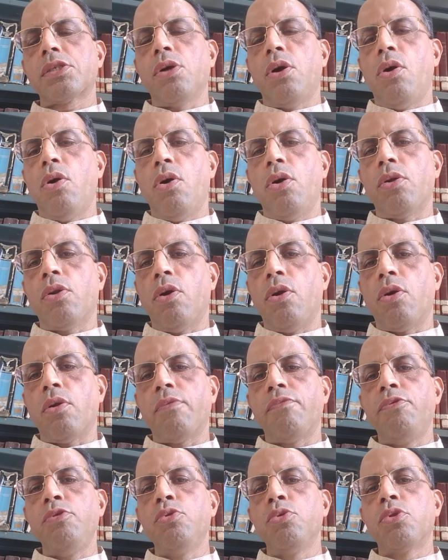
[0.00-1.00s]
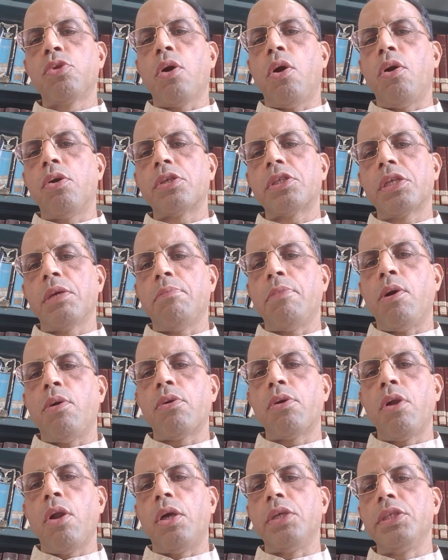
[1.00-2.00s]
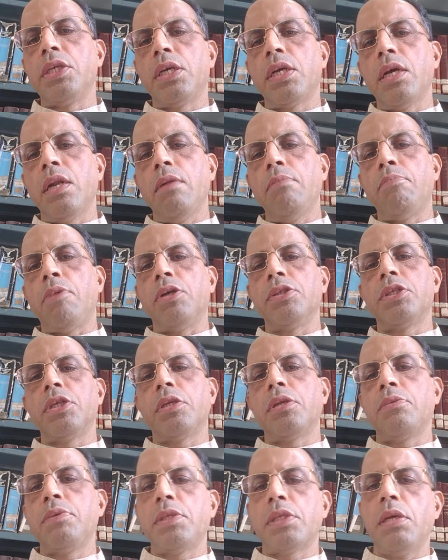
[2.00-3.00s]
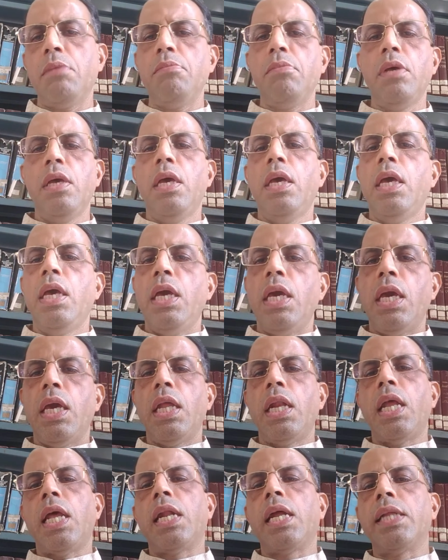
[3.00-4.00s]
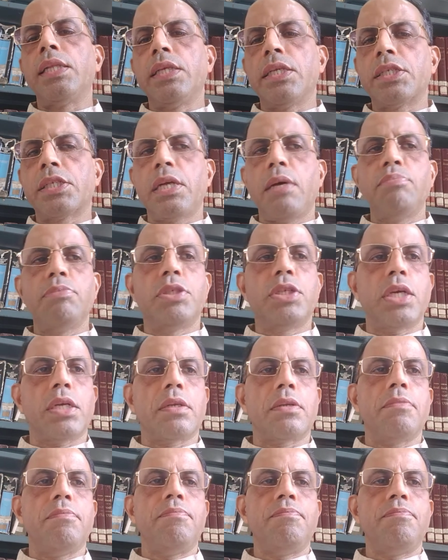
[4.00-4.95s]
on or a few thoughts about logical positivism in another subject.